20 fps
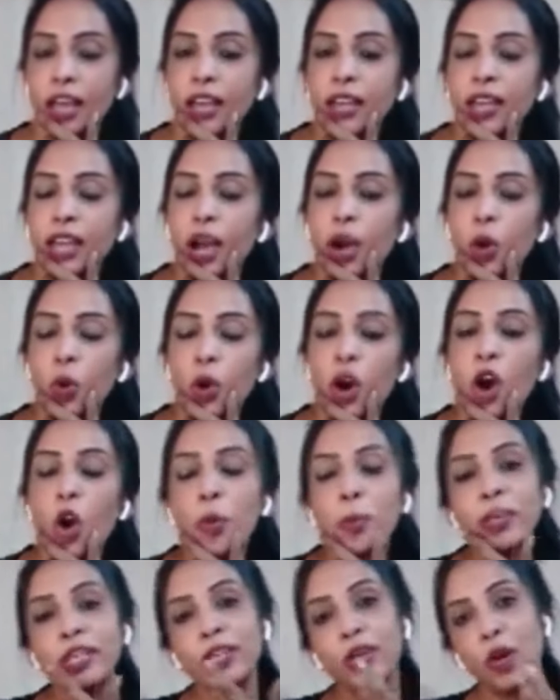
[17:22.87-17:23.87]
Now, how
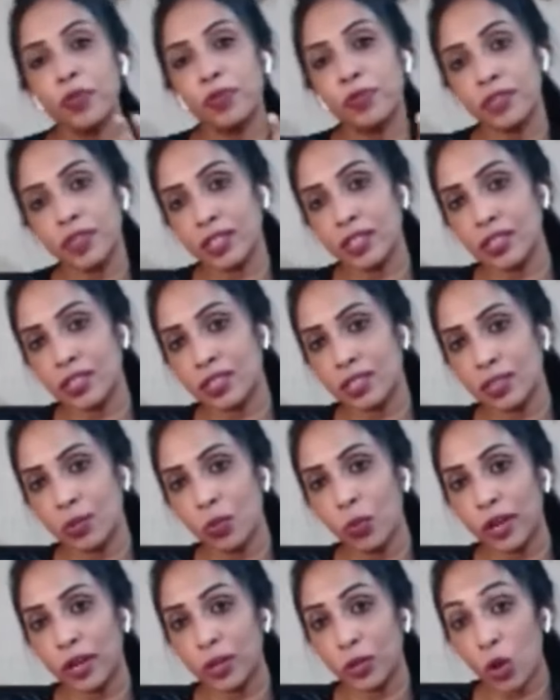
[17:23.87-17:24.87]
many of us
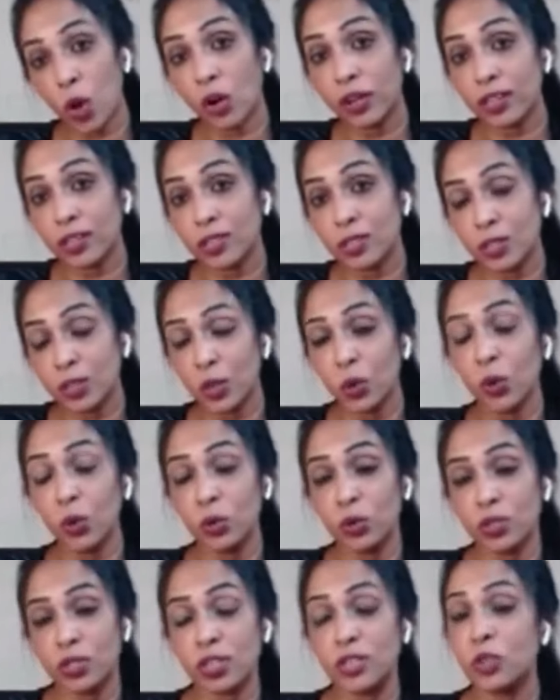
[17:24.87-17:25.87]
were taught in
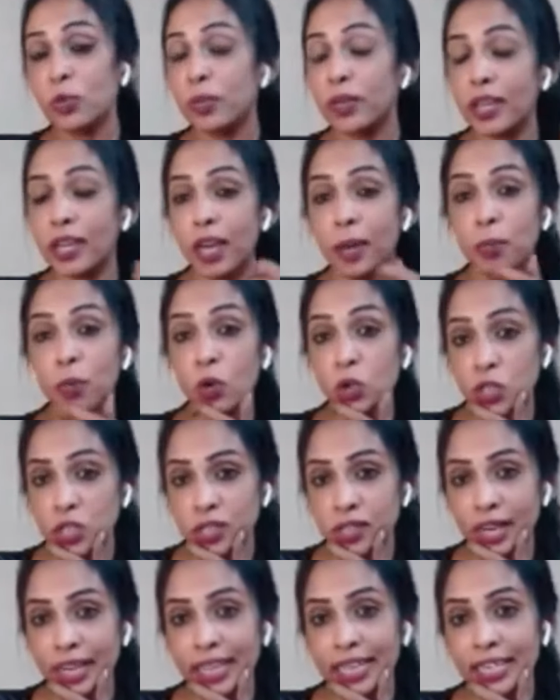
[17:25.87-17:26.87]
schools to be
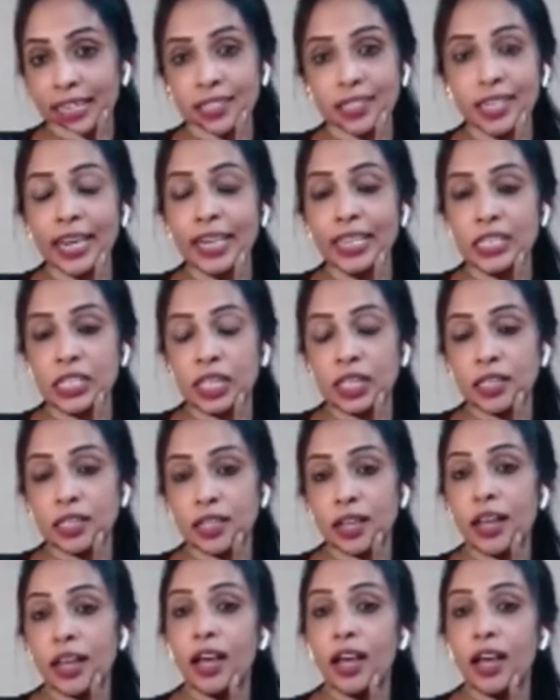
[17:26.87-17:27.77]
emotionally intelligent?